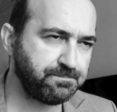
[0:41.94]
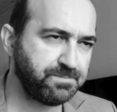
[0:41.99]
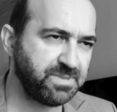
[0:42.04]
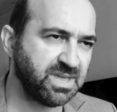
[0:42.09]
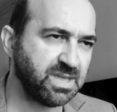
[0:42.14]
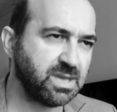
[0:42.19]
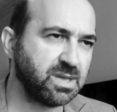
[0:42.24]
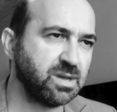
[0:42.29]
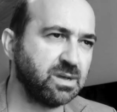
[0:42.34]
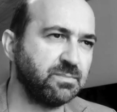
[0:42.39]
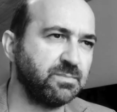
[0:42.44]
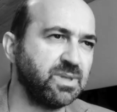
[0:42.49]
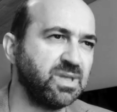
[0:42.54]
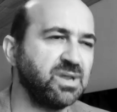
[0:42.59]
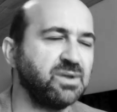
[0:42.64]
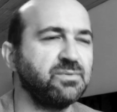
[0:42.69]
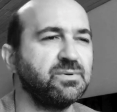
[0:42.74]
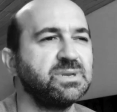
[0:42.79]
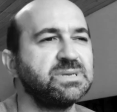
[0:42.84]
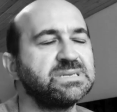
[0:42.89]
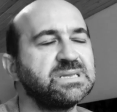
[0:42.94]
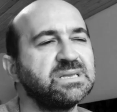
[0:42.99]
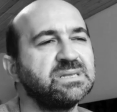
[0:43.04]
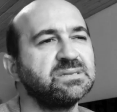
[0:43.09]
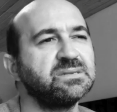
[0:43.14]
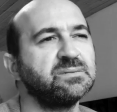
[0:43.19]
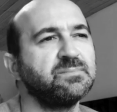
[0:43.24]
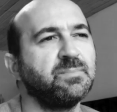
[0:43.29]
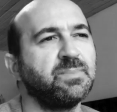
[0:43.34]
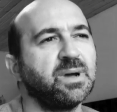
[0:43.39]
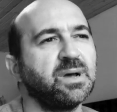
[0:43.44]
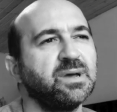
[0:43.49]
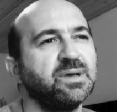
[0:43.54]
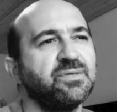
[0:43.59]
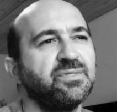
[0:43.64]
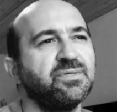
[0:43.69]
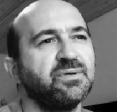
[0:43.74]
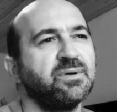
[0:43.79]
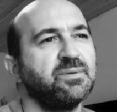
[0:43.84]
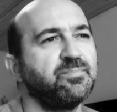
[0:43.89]
become irritated
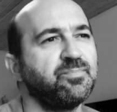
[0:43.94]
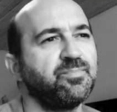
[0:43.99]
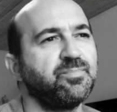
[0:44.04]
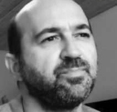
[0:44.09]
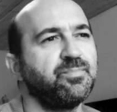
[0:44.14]
by the